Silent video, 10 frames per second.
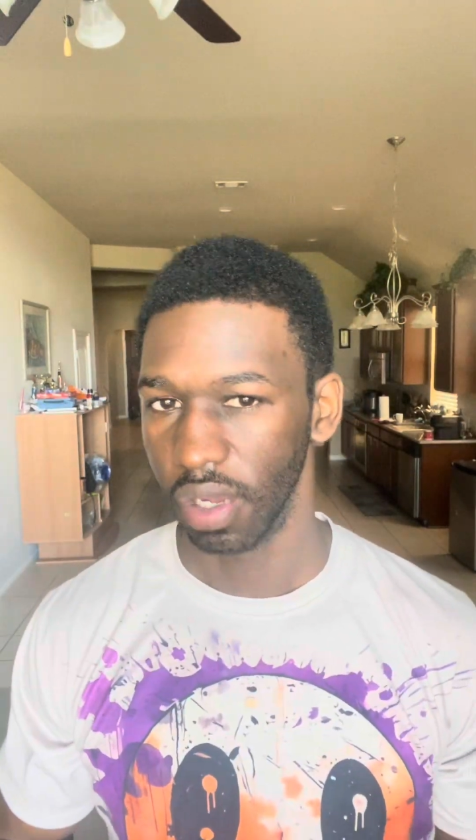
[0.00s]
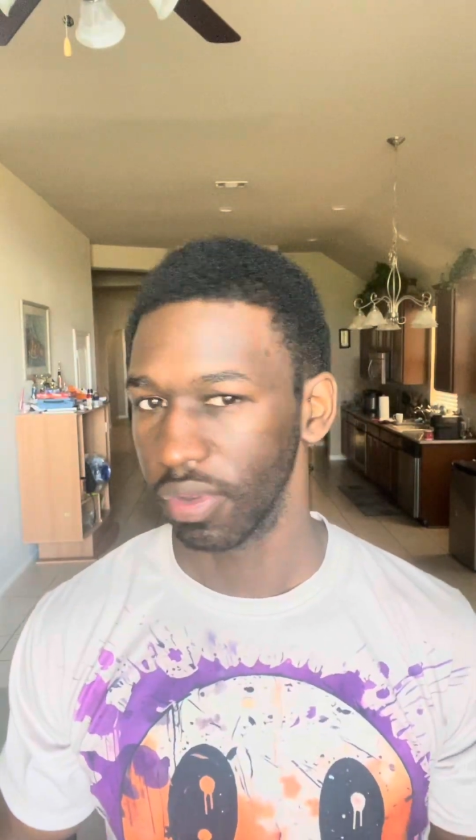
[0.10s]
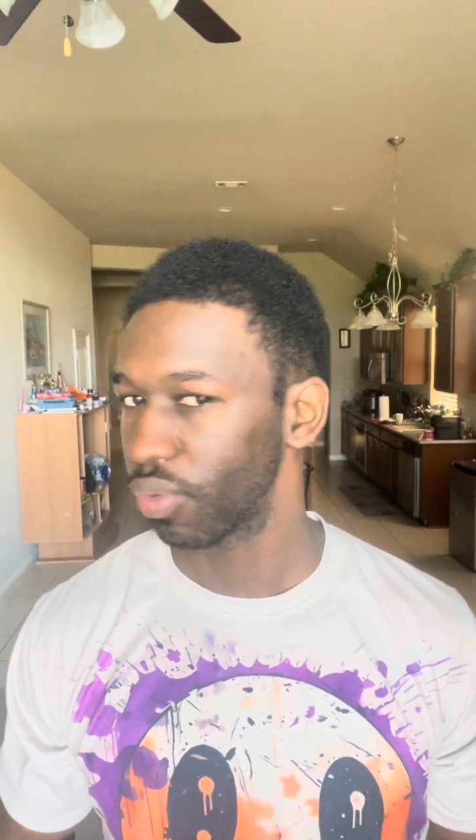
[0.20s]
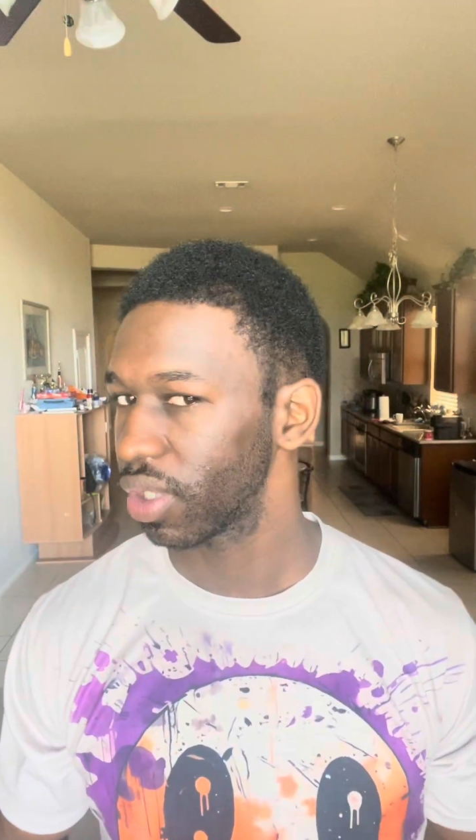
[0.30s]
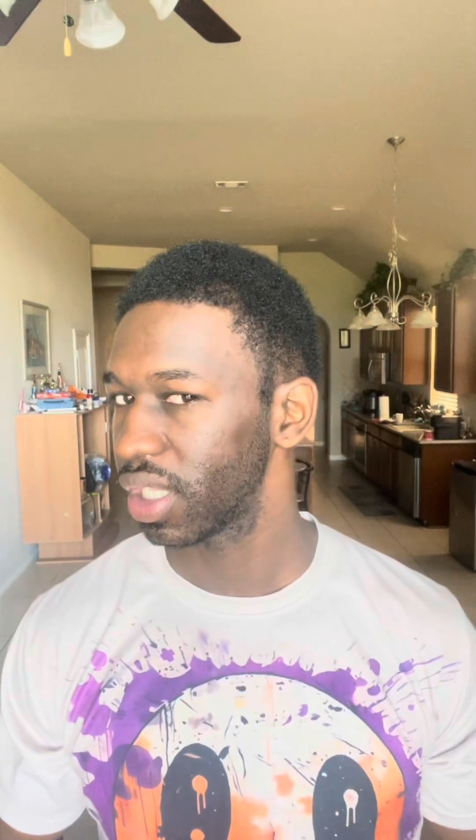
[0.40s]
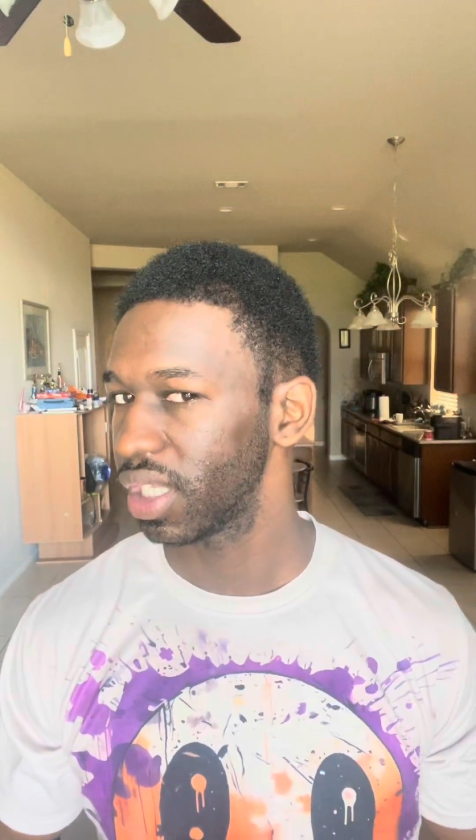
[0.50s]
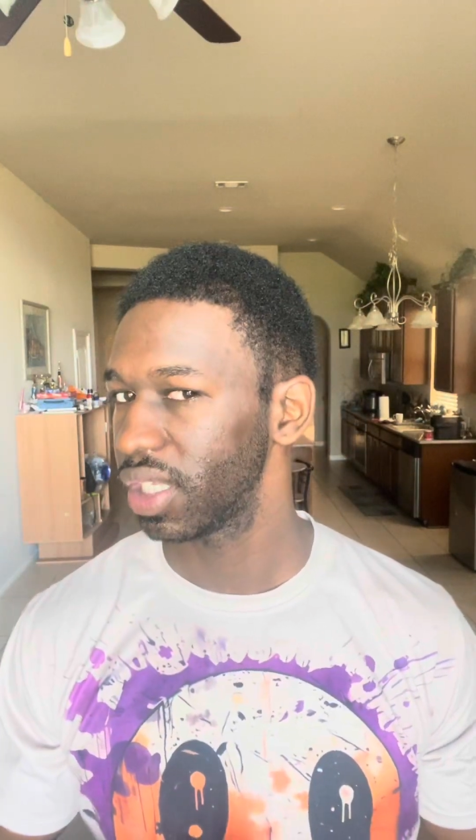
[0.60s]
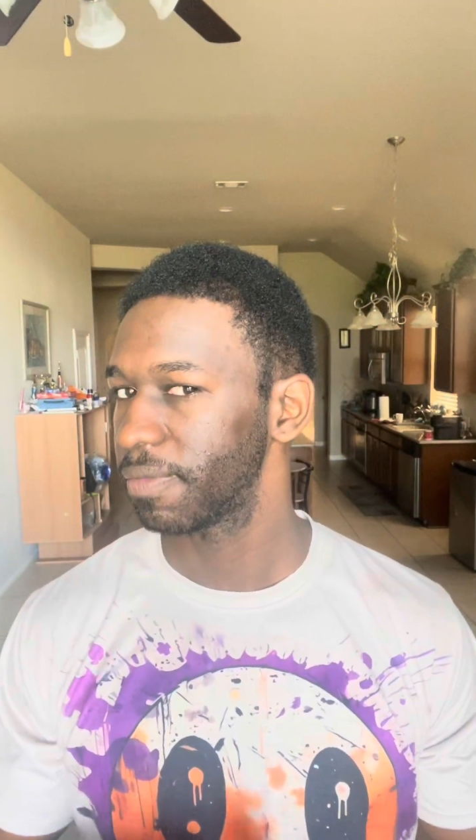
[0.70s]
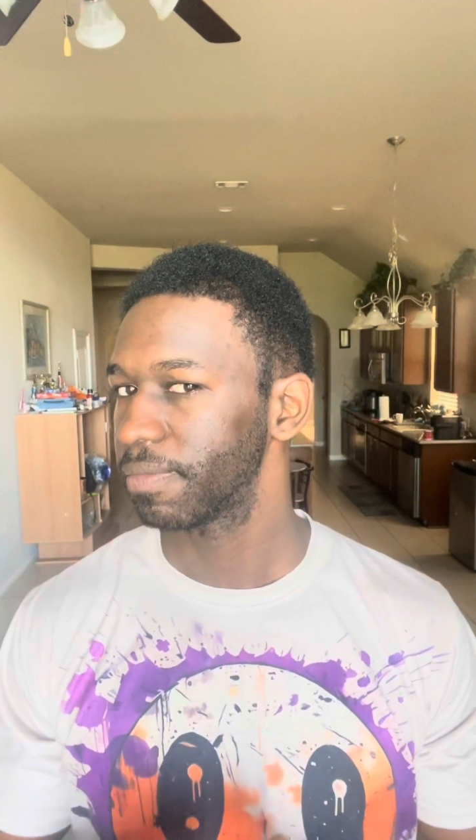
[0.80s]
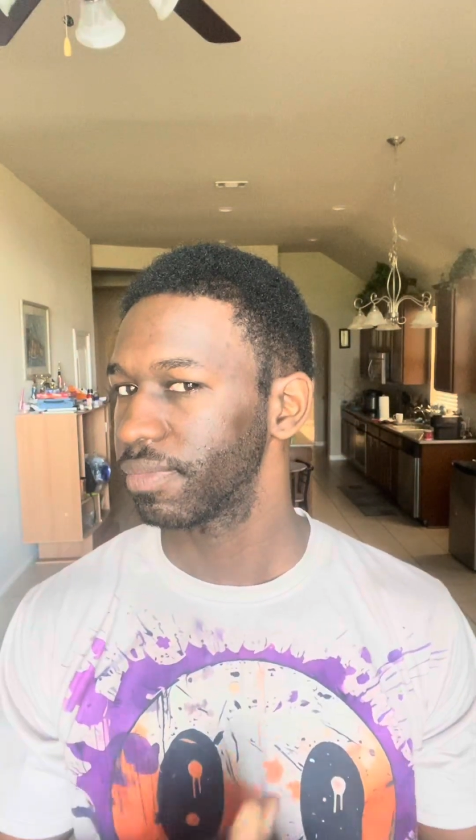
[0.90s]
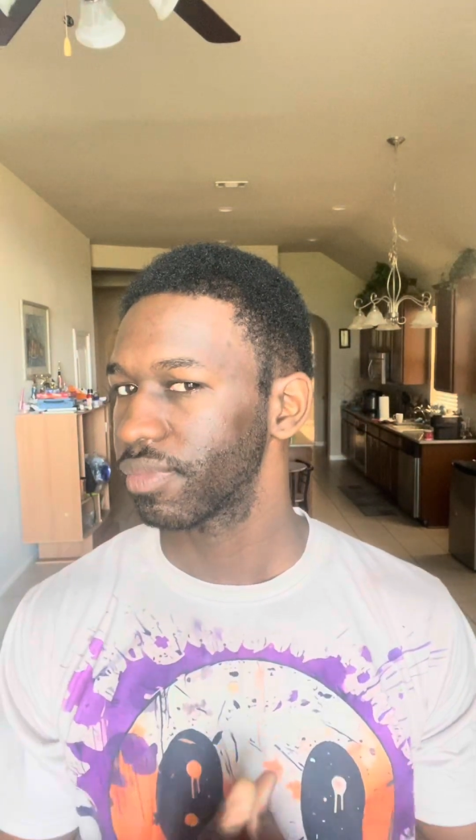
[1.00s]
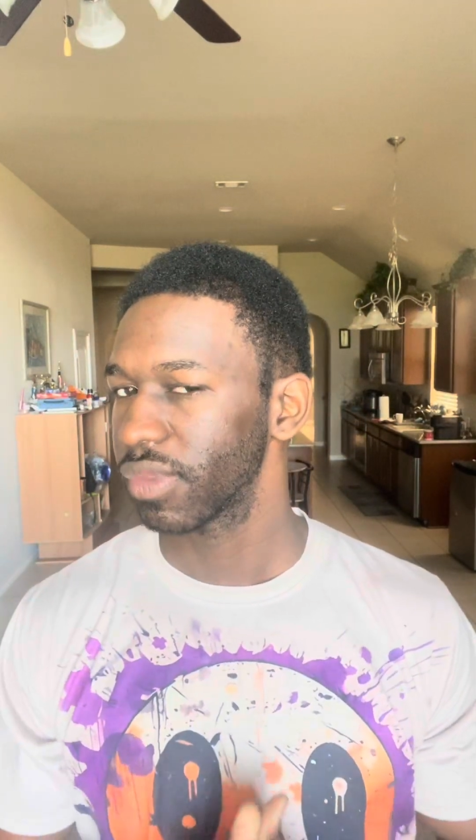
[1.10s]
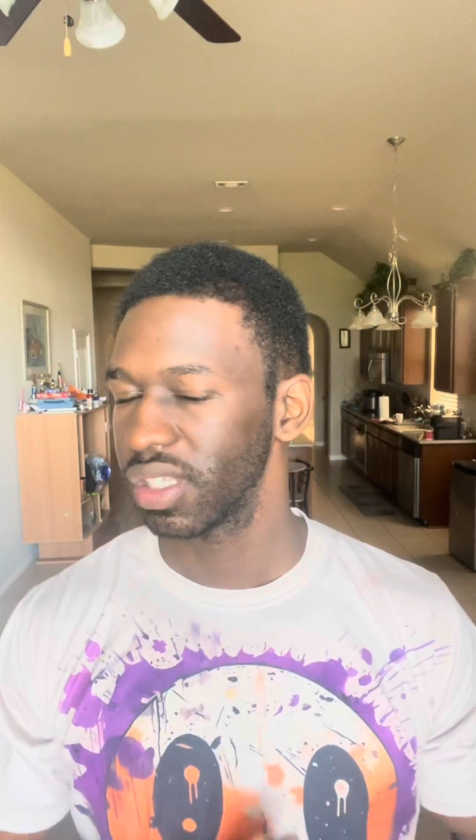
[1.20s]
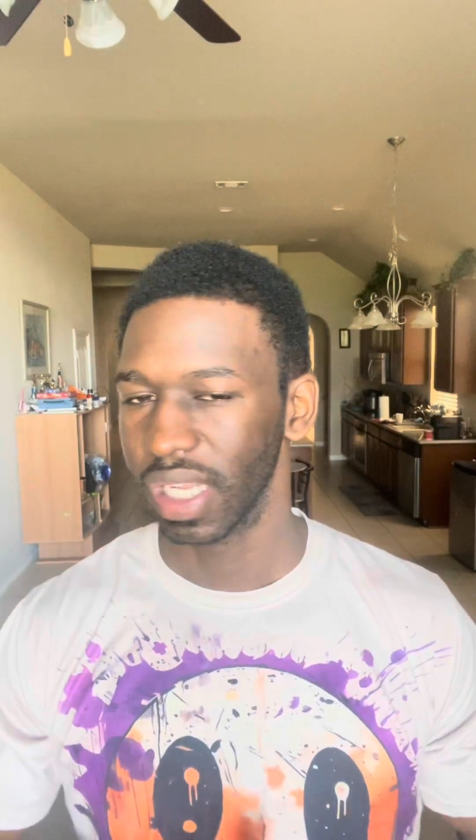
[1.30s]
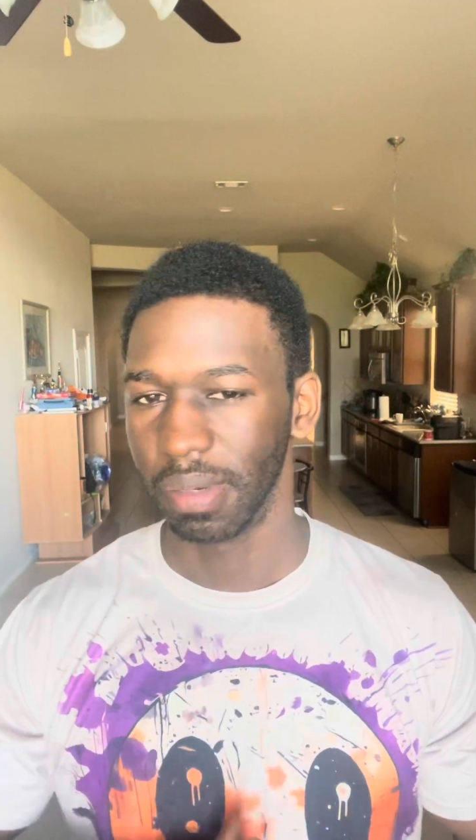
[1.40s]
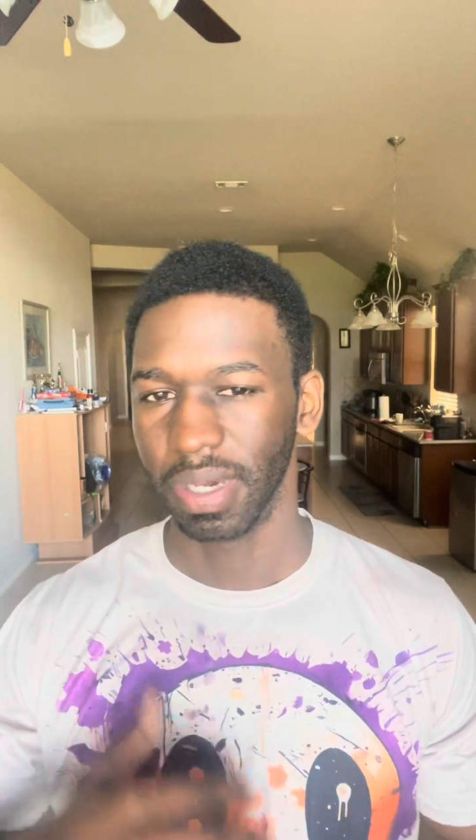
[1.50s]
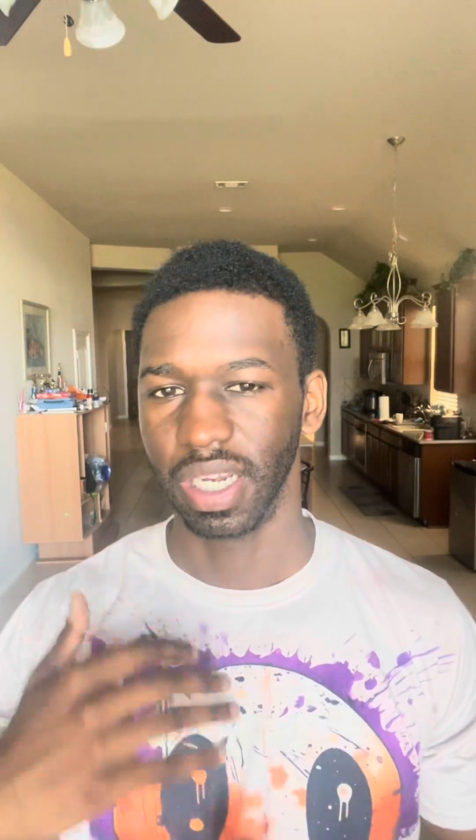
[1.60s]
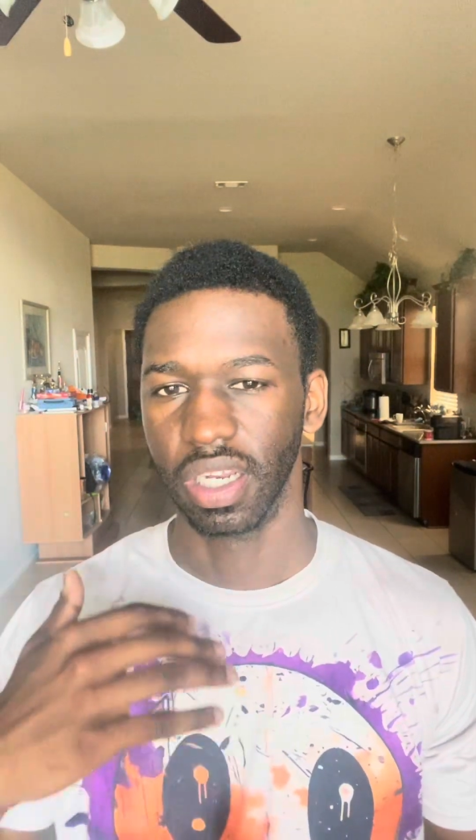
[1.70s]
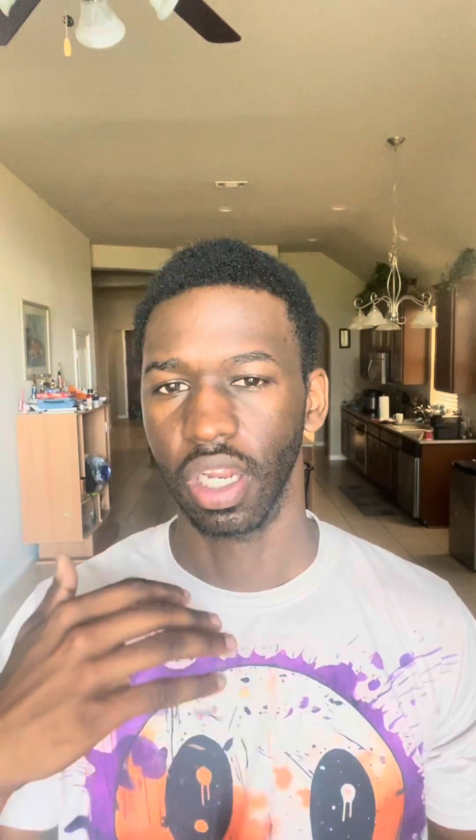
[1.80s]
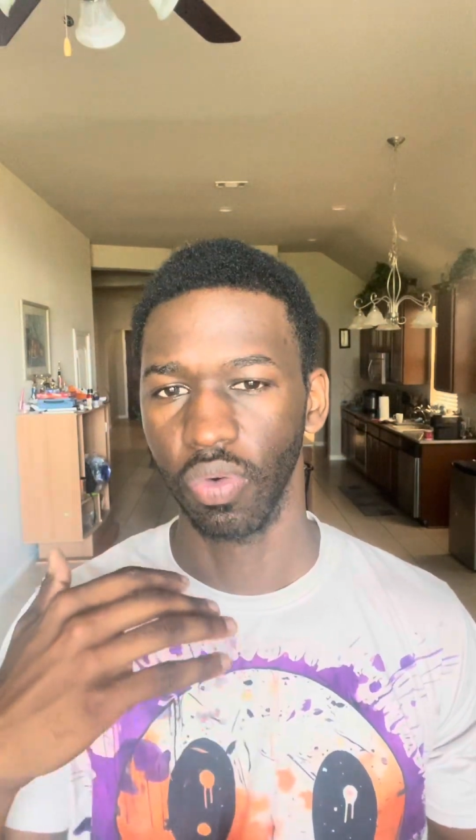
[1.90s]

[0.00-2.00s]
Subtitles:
The one thing that I'm kind of